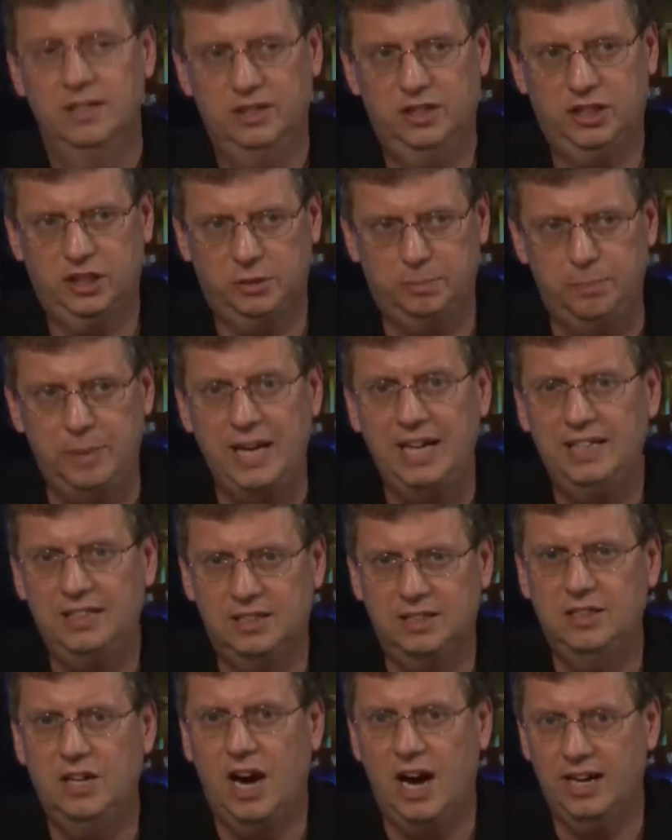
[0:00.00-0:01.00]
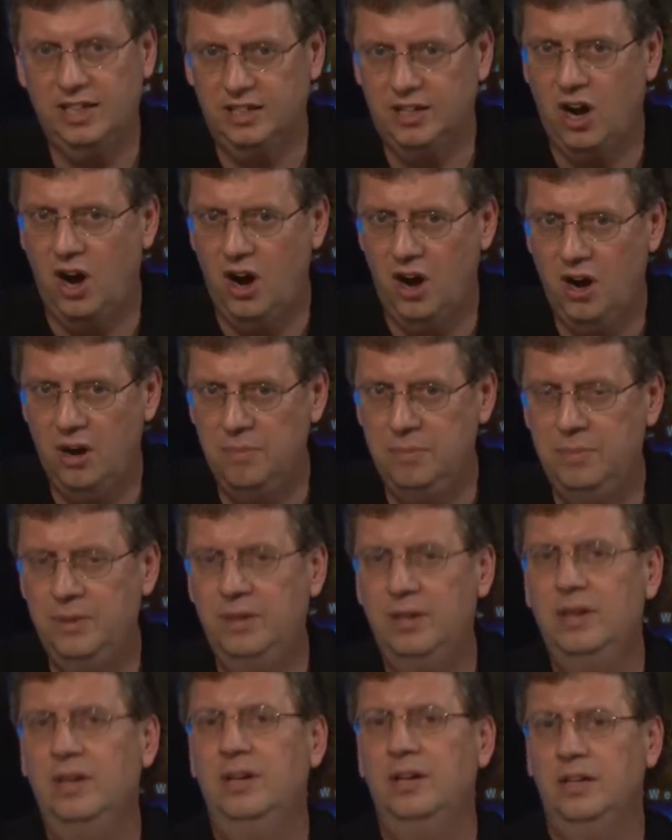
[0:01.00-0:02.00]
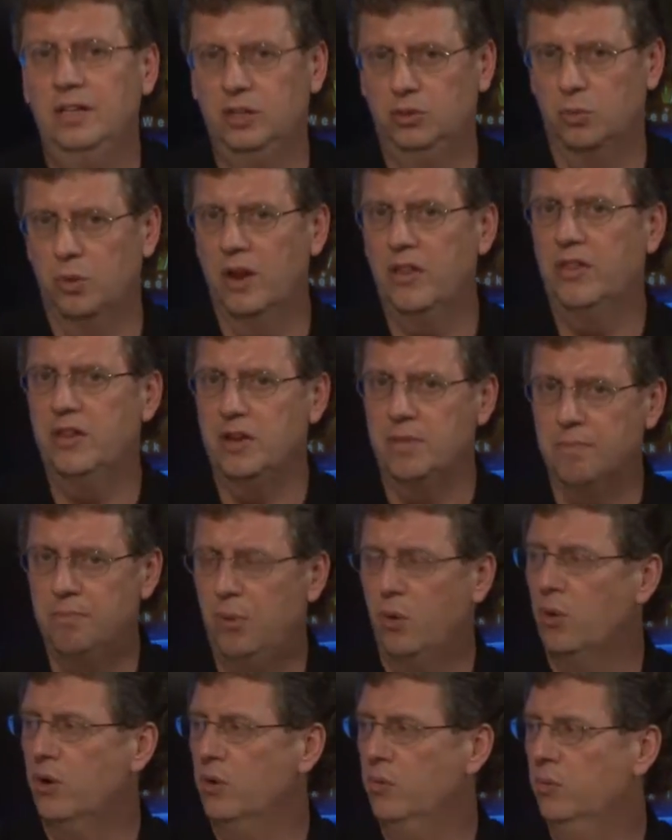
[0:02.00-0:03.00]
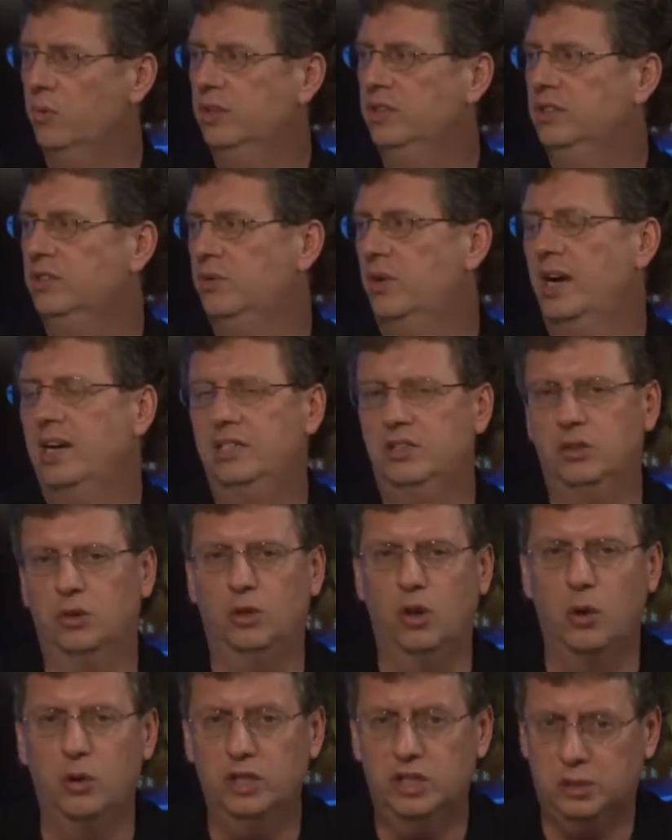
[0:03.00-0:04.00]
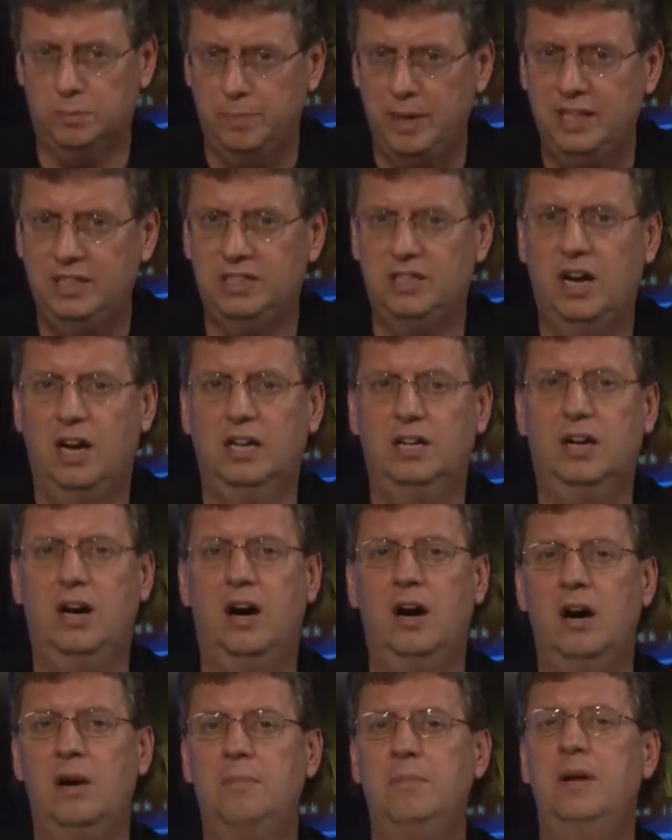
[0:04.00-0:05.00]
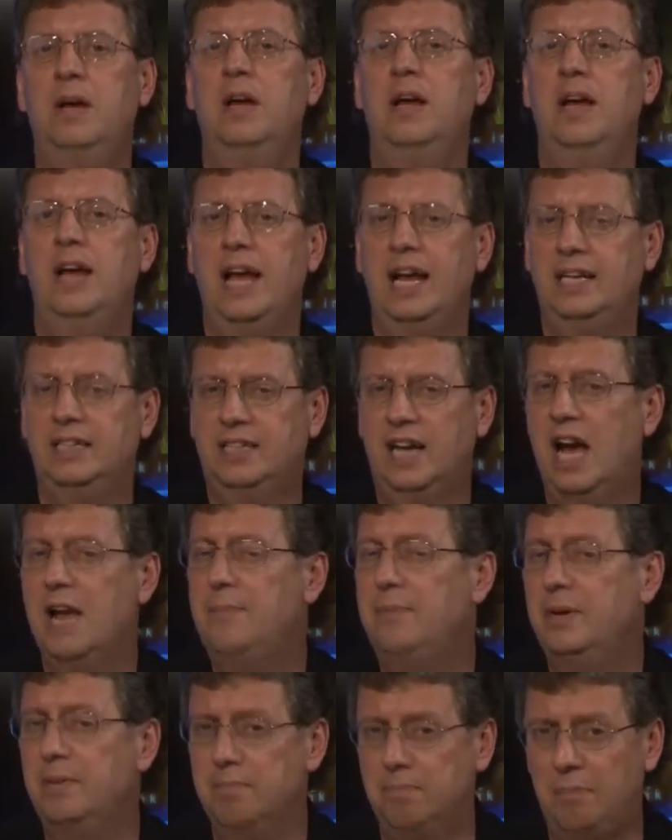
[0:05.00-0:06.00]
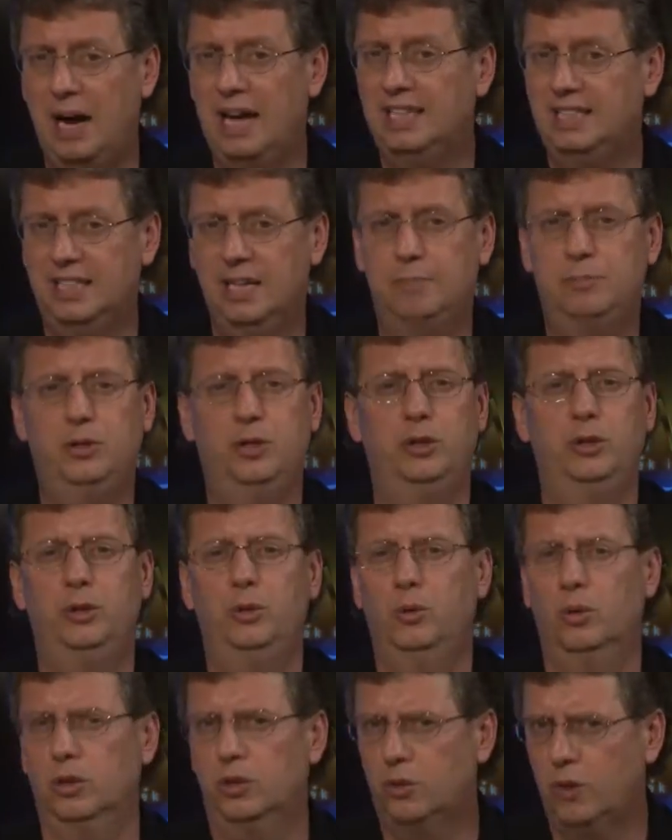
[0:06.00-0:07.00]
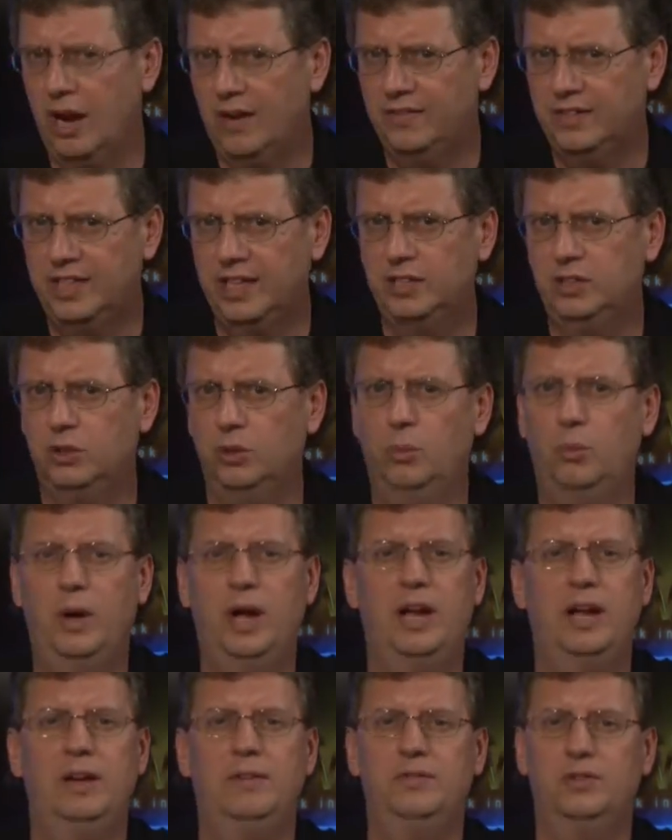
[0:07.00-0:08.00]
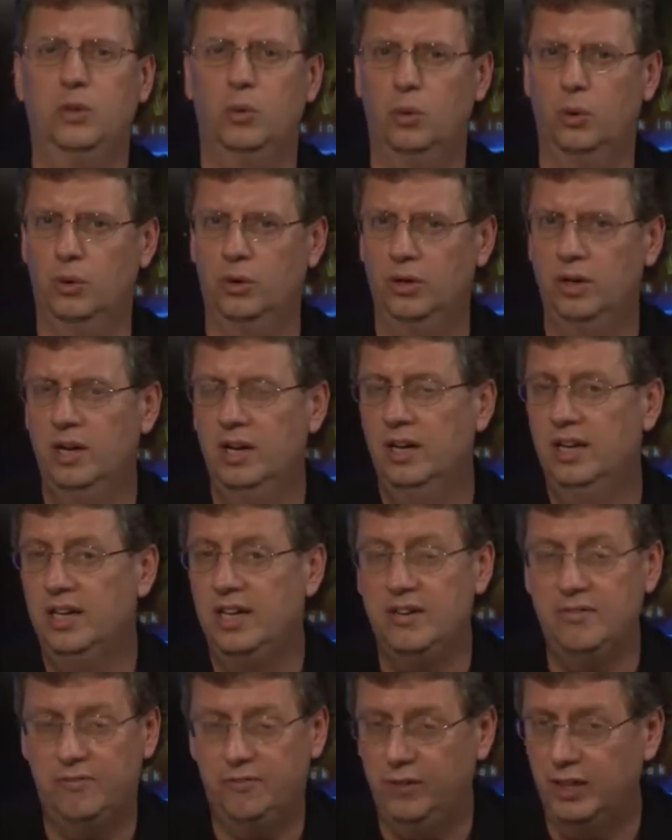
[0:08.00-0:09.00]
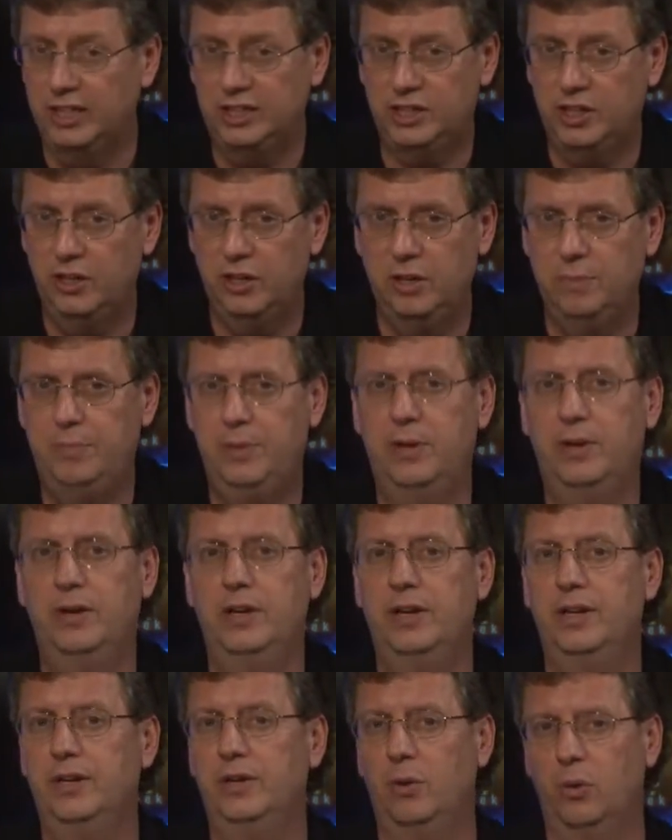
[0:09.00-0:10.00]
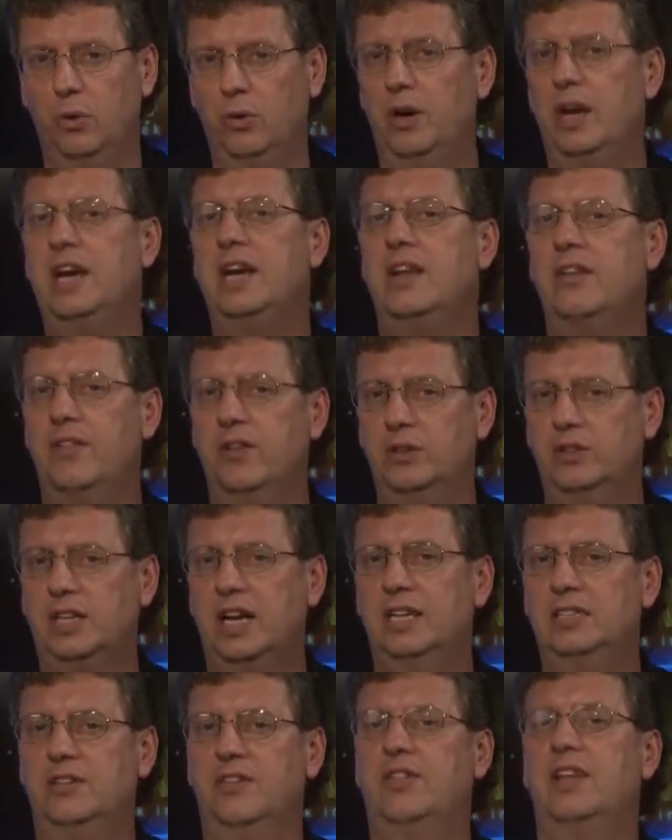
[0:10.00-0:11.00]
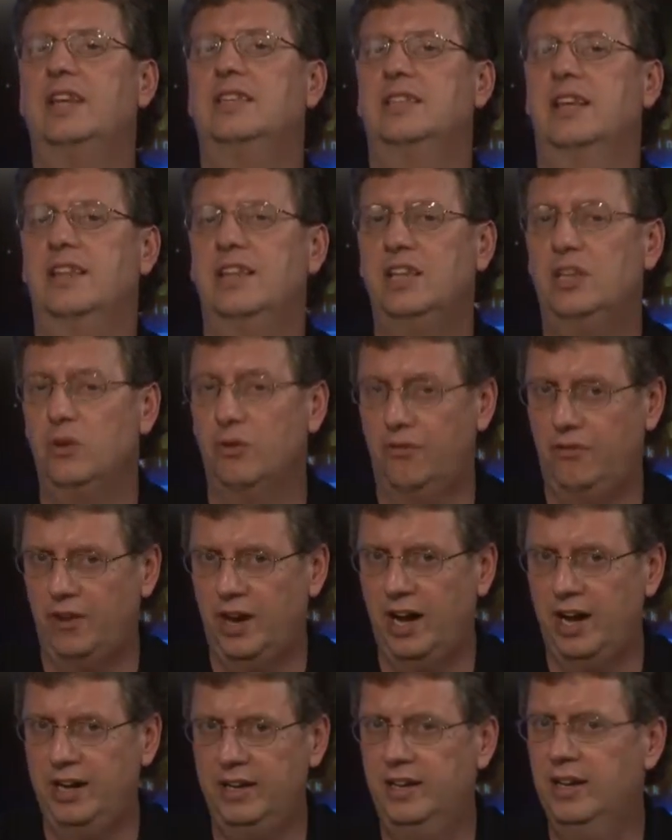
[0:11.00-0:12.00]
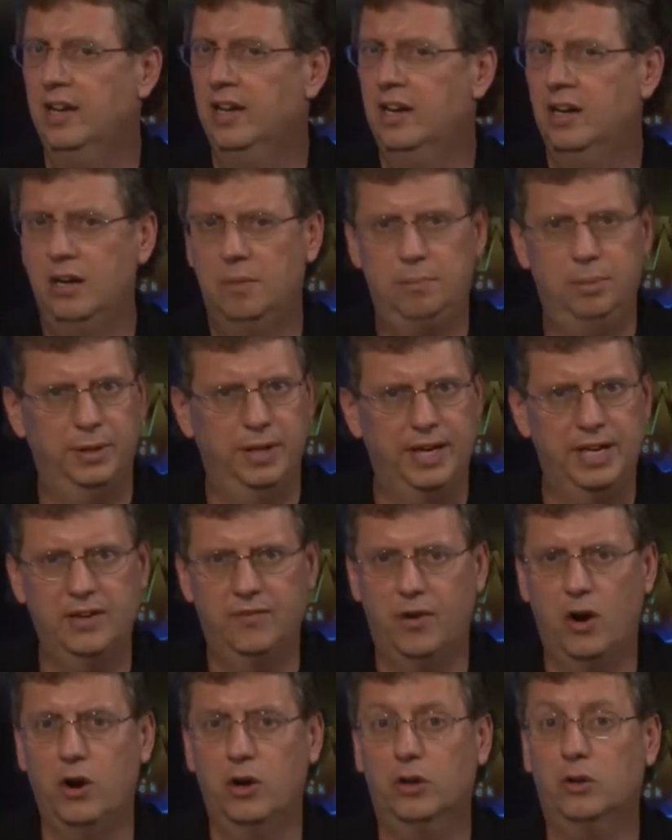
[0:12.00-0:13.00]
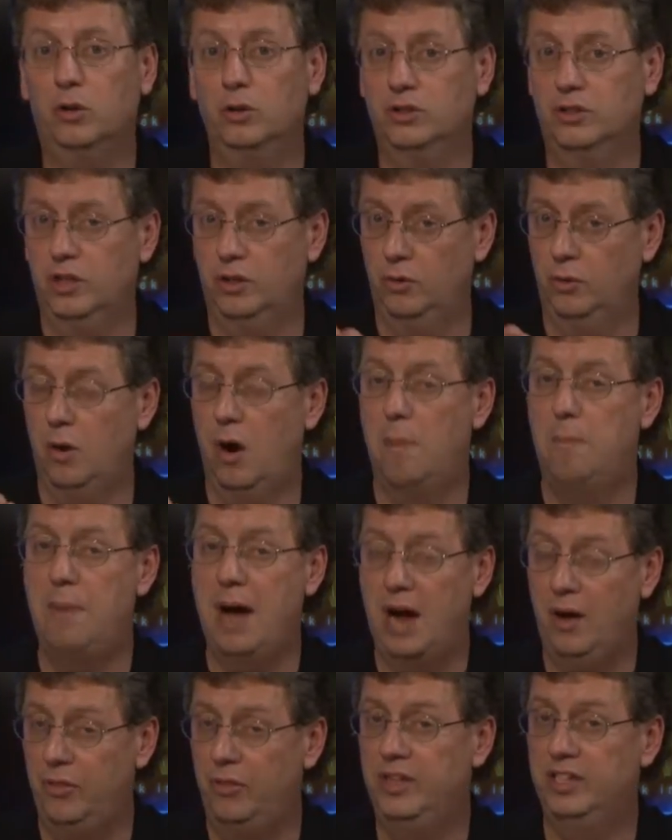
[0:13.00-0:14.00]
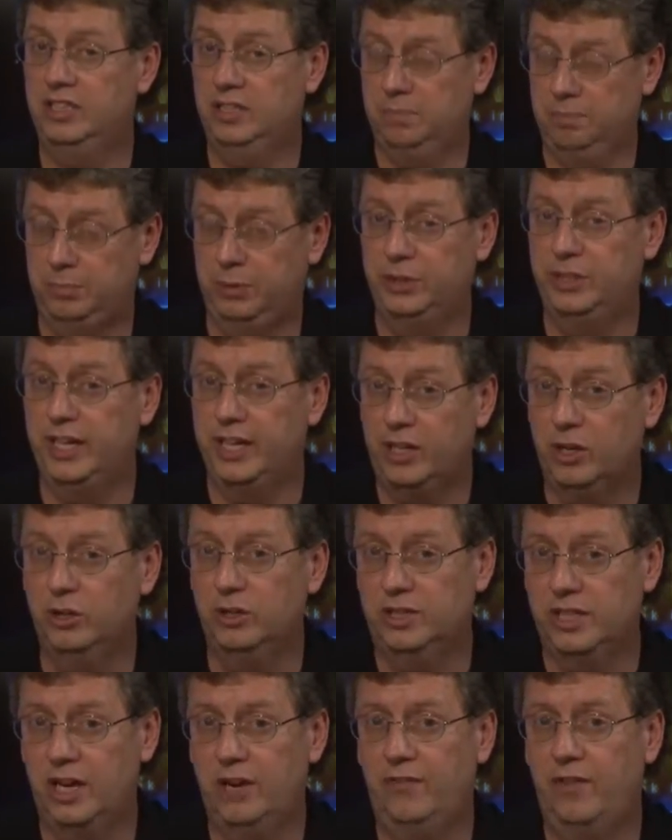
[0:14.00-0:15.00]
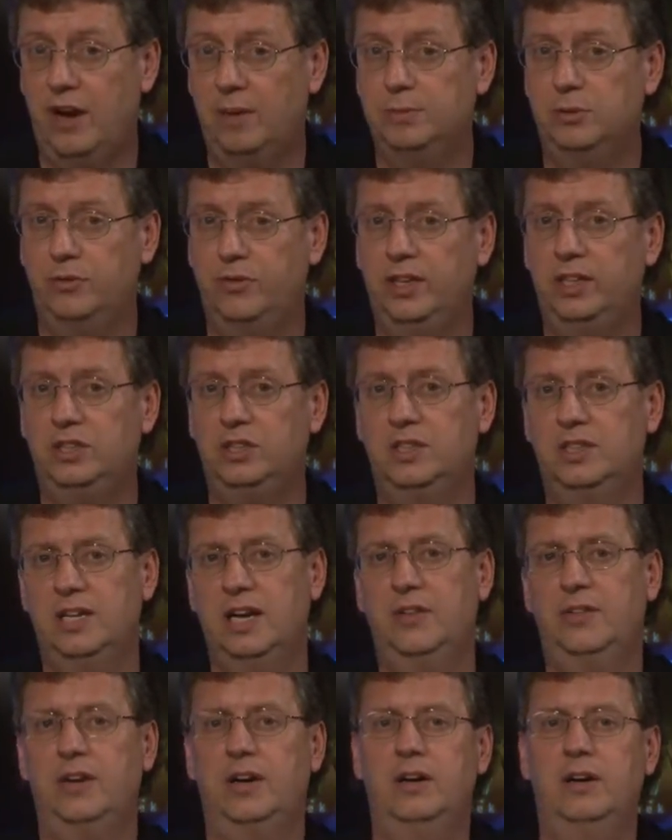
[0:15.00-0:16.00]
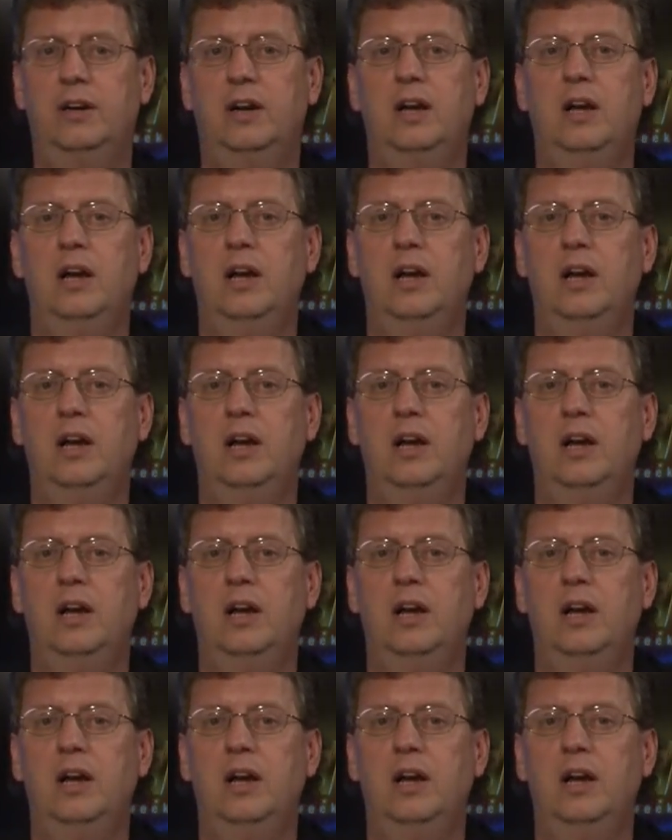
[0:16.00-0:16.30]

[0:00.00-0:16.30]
Space.com is okay. one of the important ones, right? So go to space.com and type in BICEP 2 or gravitational waves or inflationary period or any of those kinds of things. I think you'll find plenty of articles that are about this particular set of observations out there.